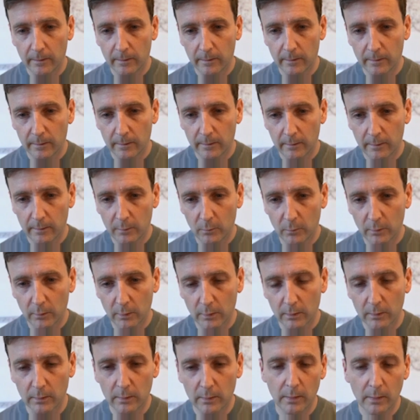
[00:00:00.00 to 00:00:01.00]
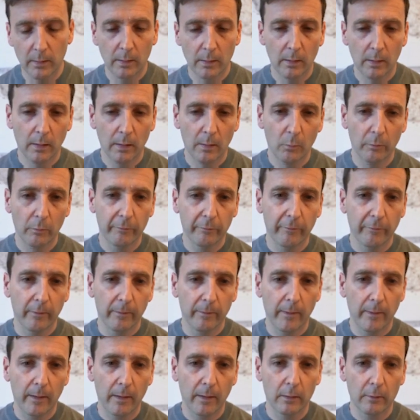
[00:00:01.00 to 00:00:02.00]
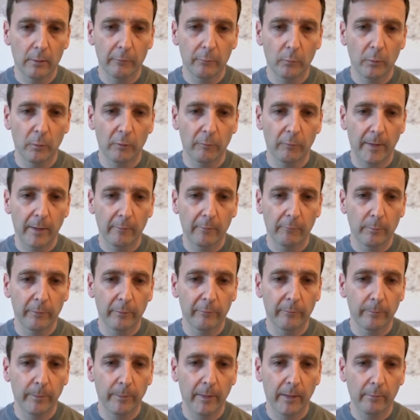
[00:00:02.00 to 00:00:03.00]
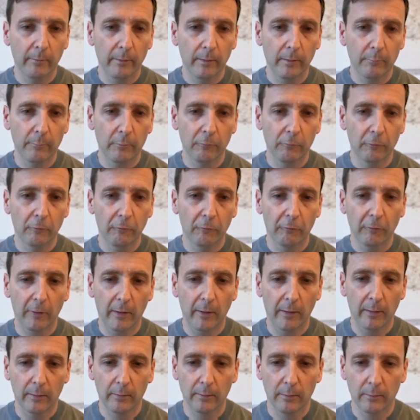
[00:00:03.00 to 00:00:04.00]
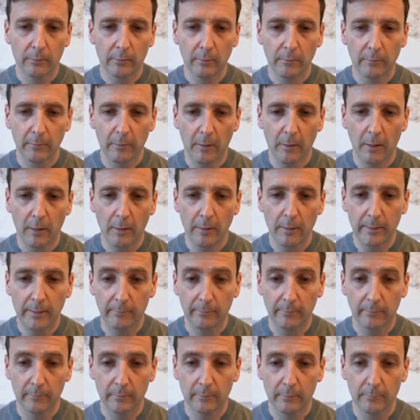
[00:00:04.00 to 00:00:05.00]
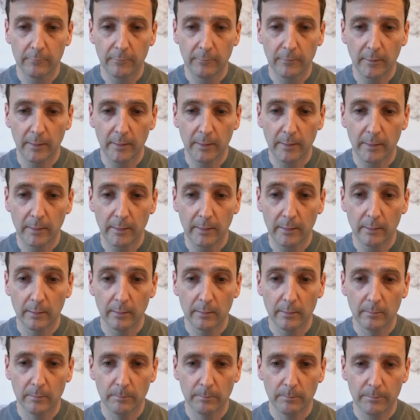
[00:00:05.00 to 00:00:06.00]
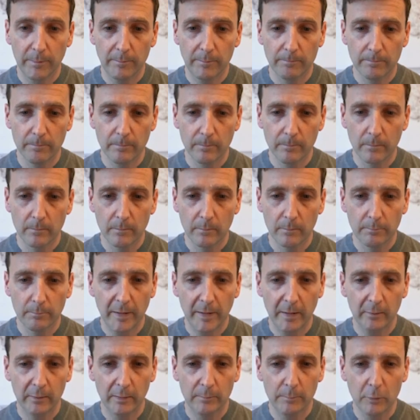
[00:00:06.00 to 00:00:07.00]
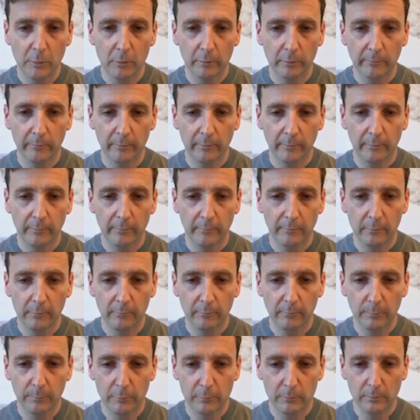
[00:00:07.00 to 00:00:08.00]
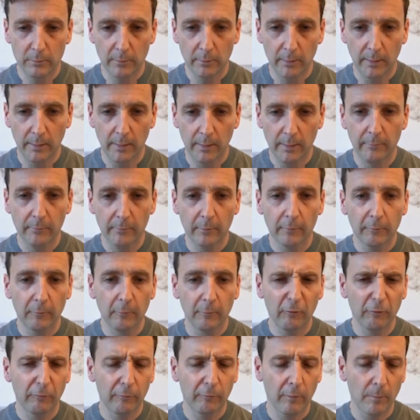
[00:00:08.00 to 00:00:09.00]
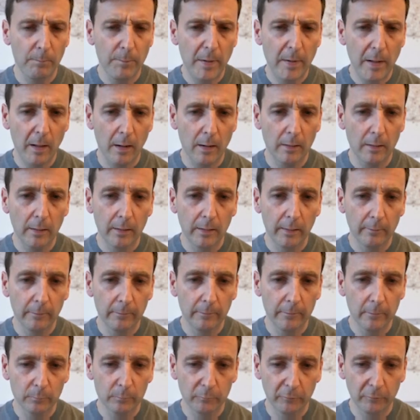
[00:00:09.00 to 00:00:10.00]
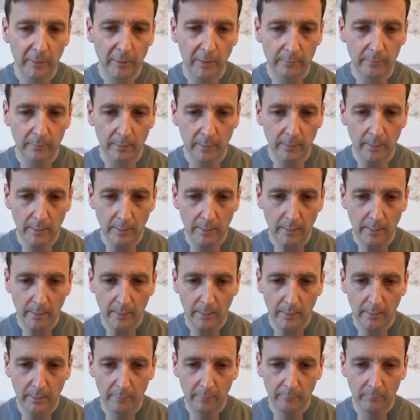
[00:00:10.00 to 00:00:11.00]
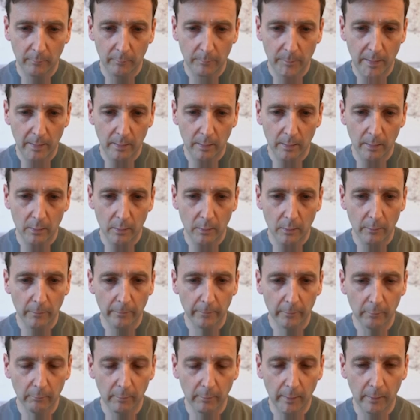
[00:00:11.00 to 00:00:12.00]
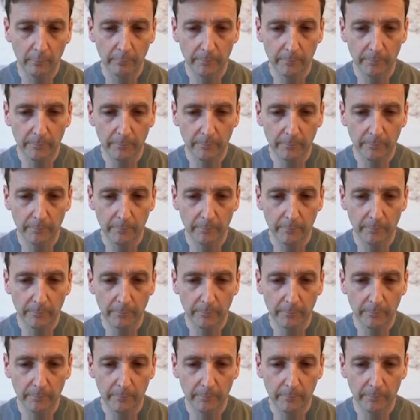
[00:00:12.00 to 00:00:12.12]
There we are. Once done that, switch back to perspective and just check that the height of the bounding box is suitable, and it is. So it's just a bit higher than the object and it's a bit lower than the ground.